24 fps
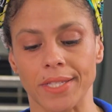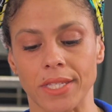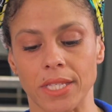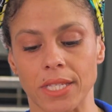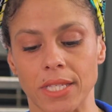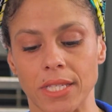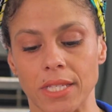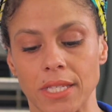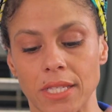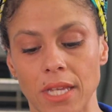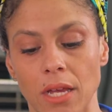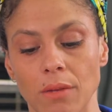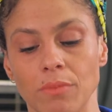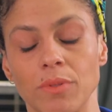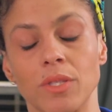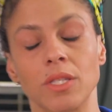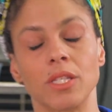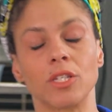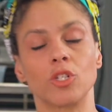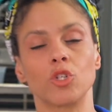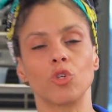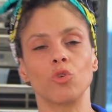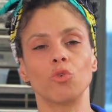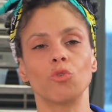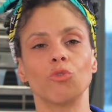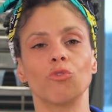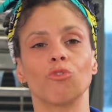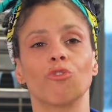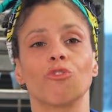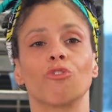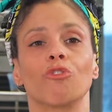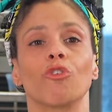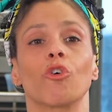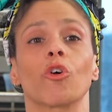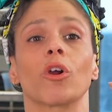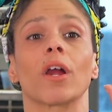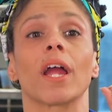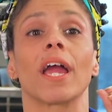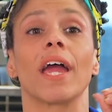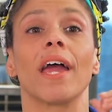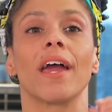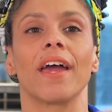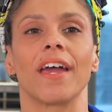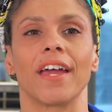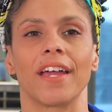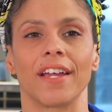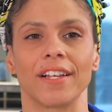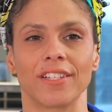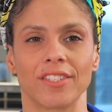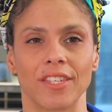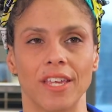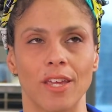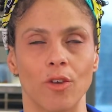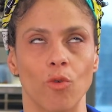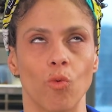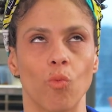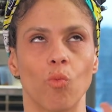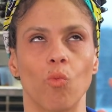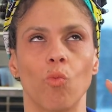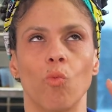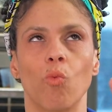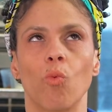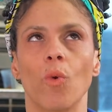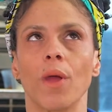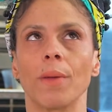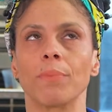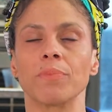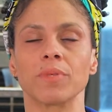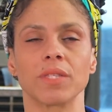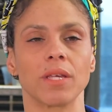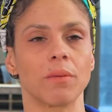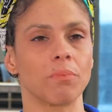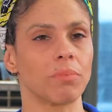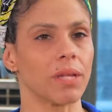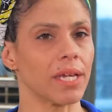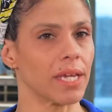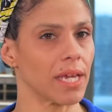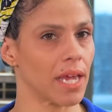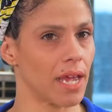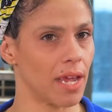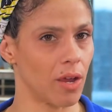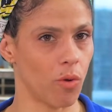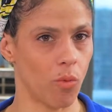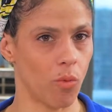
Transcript: substitute for eggs. It whips up like egg